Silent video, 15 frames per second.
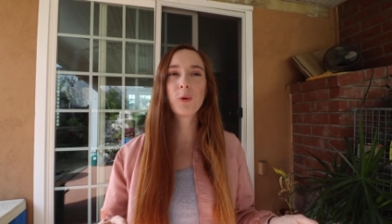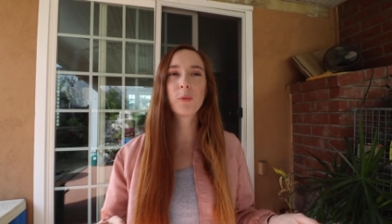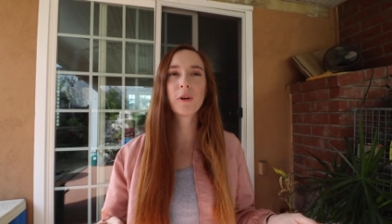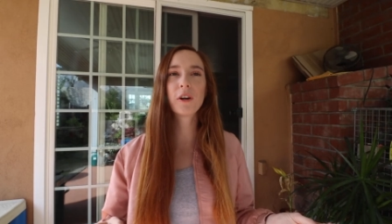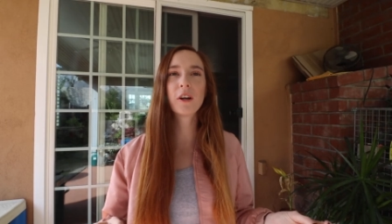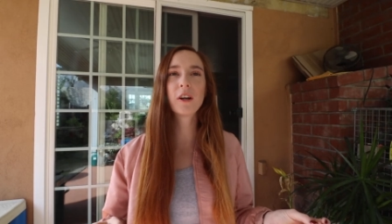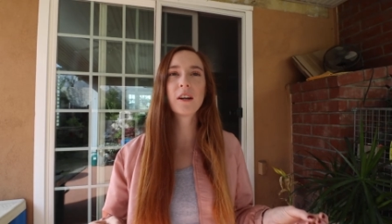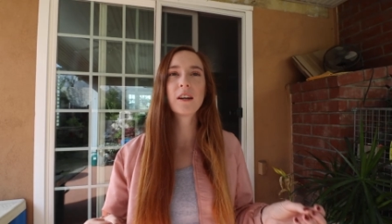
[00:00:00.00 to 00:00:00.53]

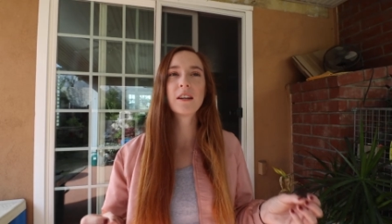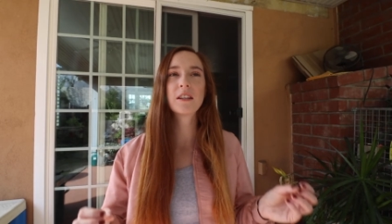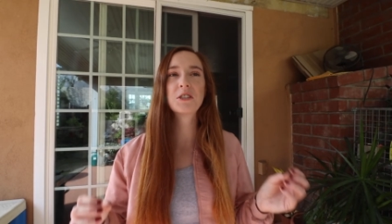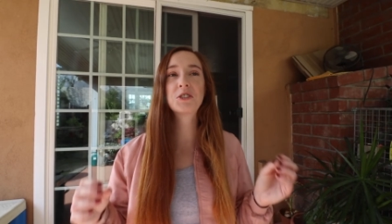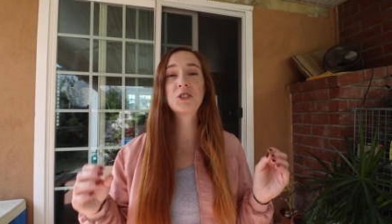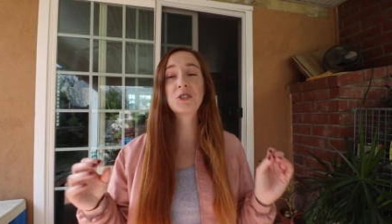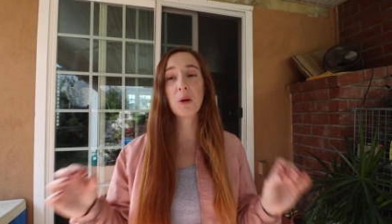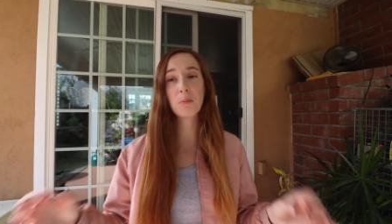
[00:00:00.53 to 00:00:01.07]
Uber
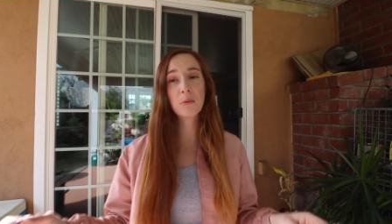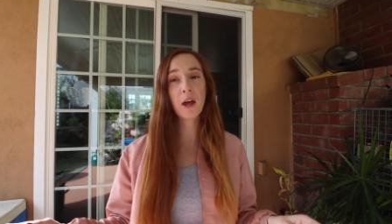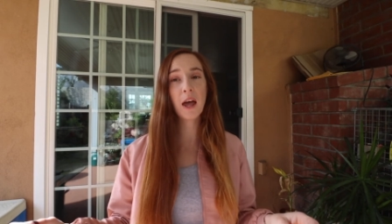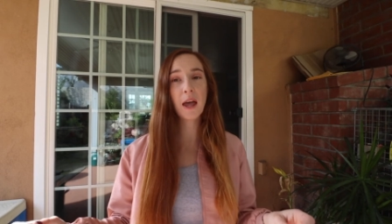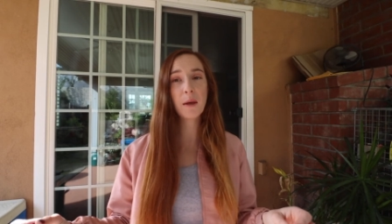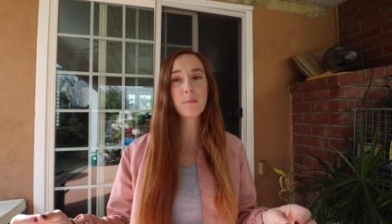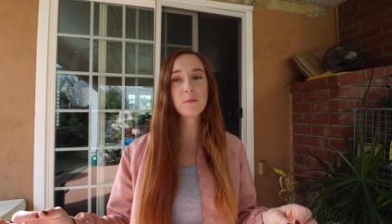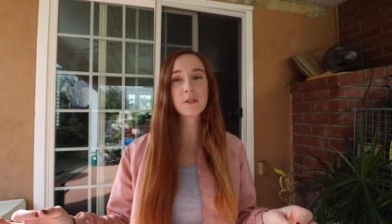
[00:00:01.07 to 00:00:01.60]

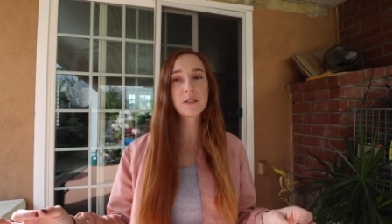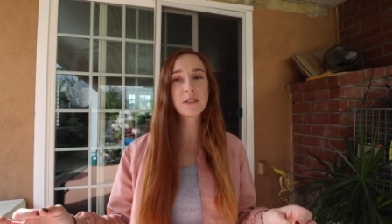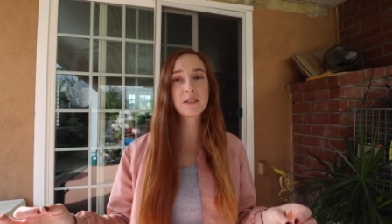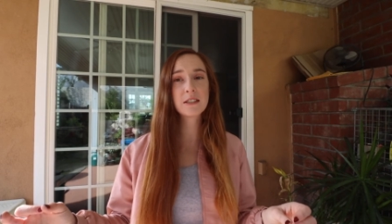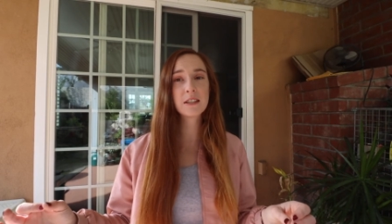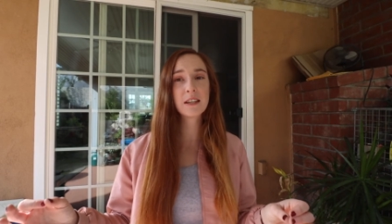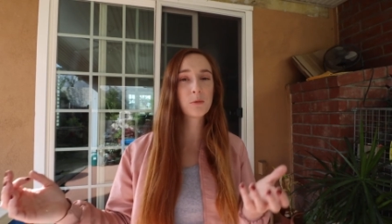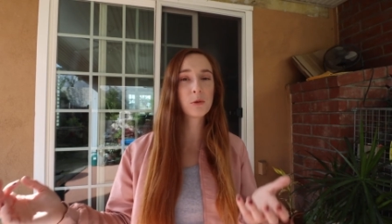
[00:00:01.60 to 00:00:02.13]

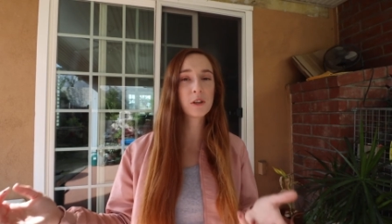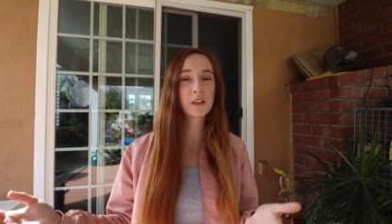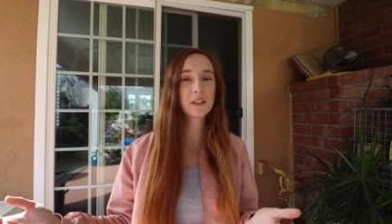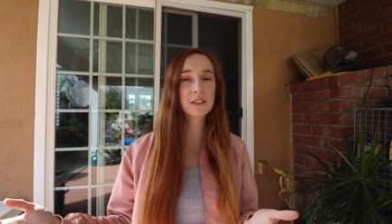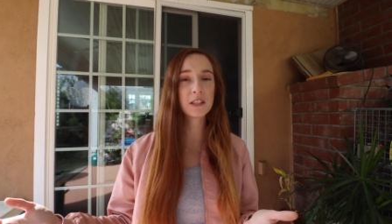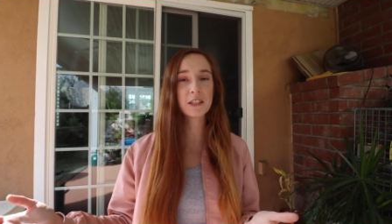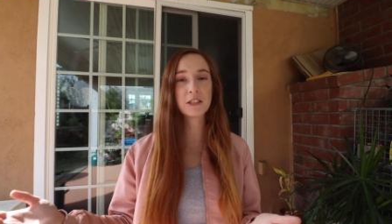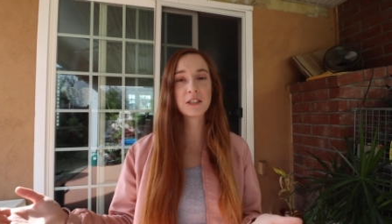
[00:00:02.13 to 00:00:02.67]
sometimes will
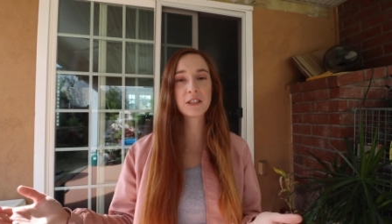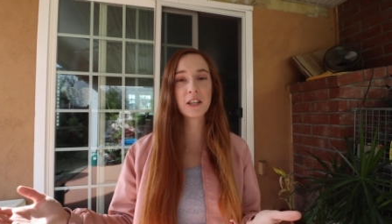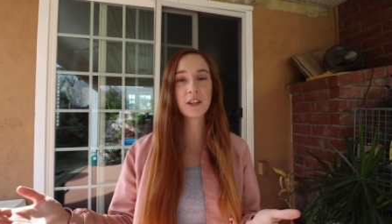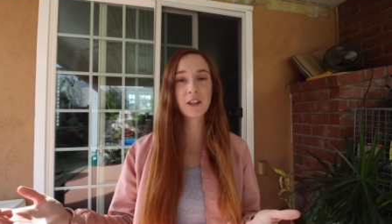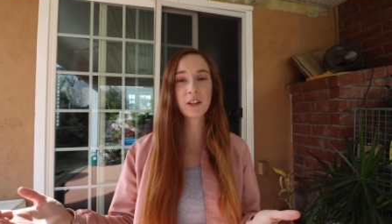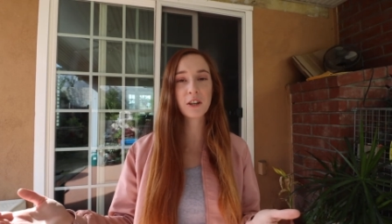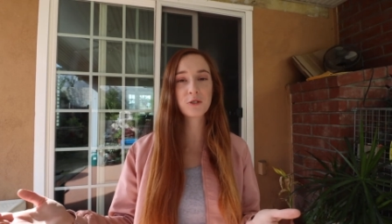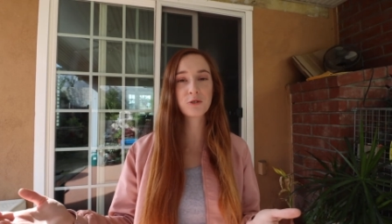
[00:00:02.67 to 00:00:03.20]
exist in
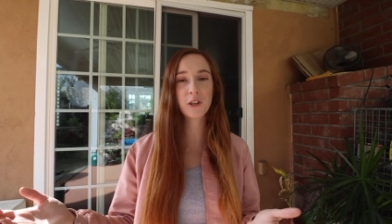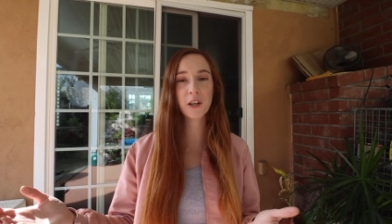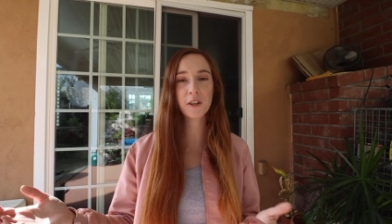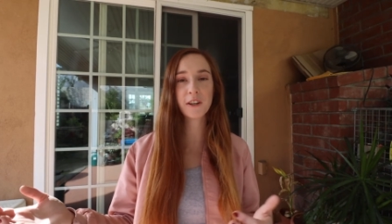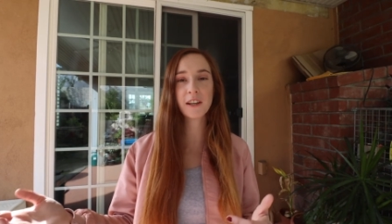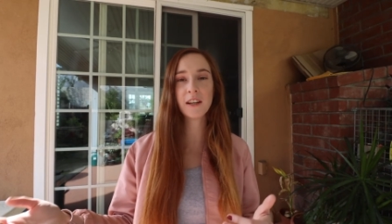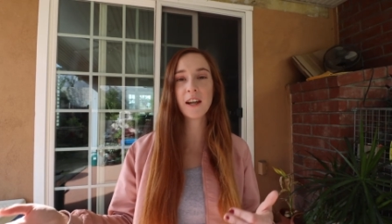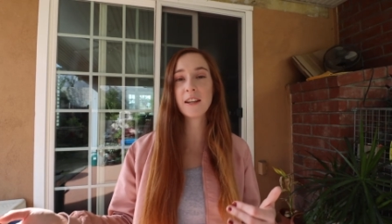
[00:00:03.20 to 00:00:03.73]
the country
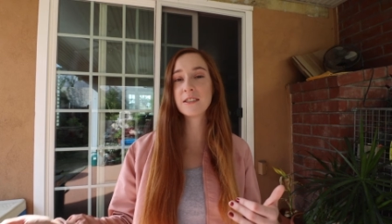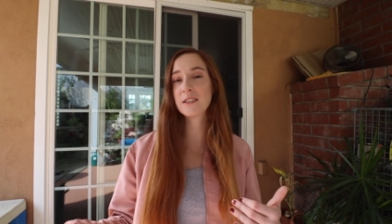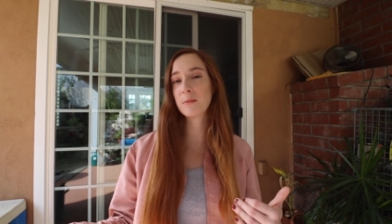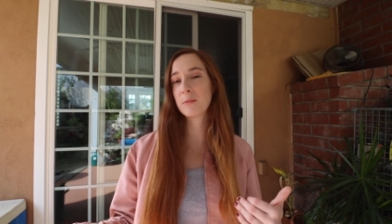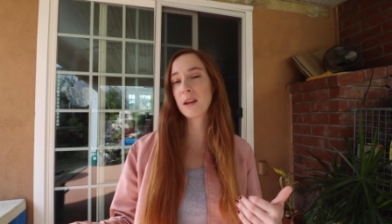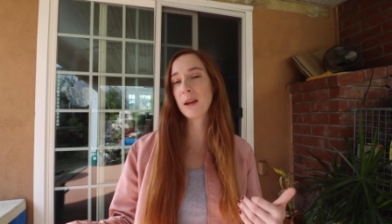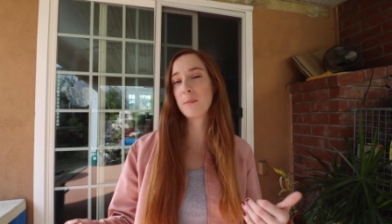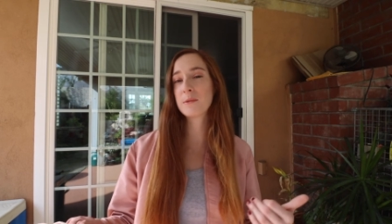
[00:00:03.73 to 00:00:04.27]
you're in and
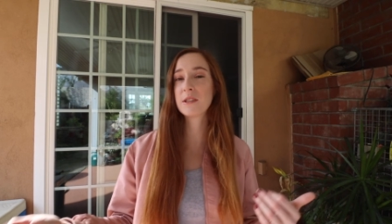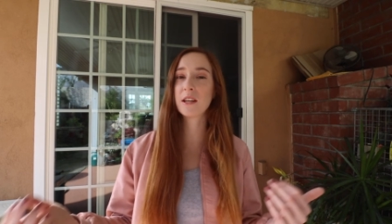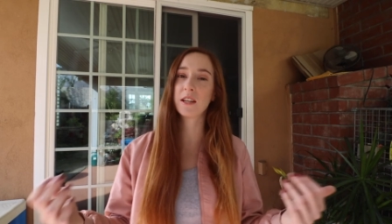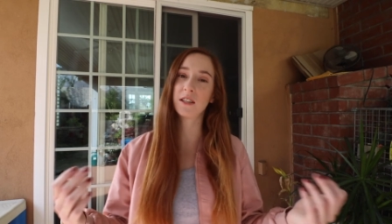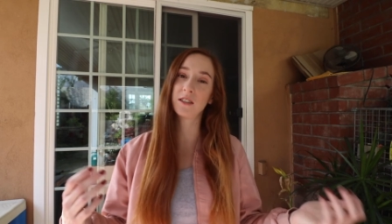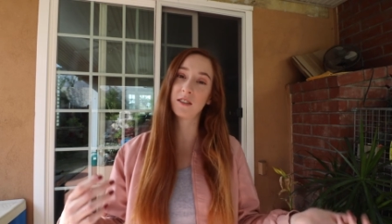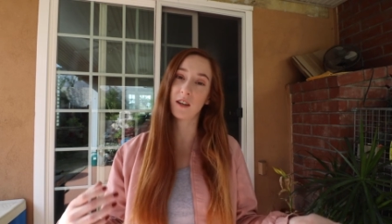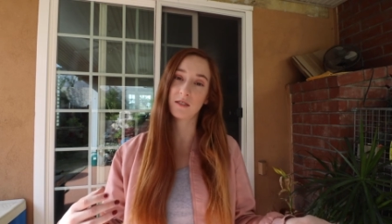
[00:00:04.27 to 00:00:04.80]
sometimes
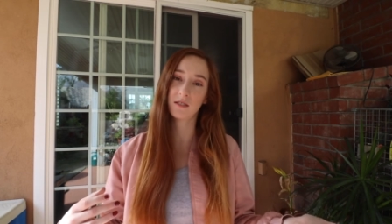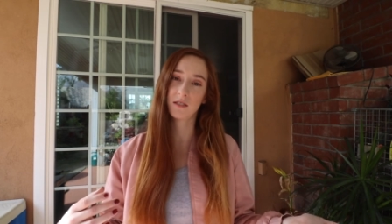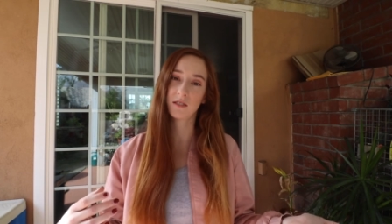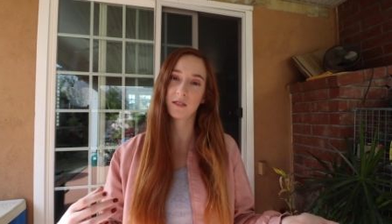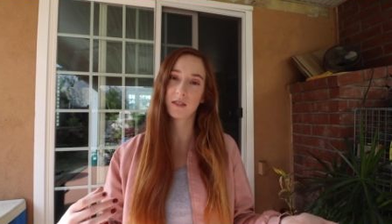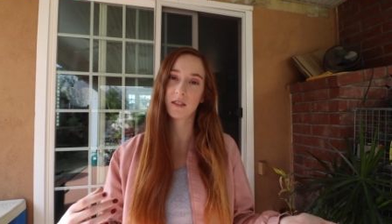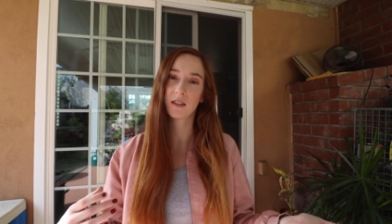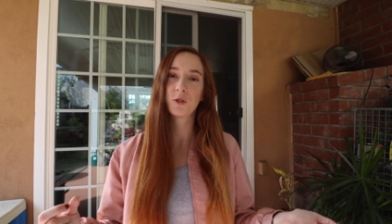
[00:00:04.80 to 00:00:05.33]
it doesn't.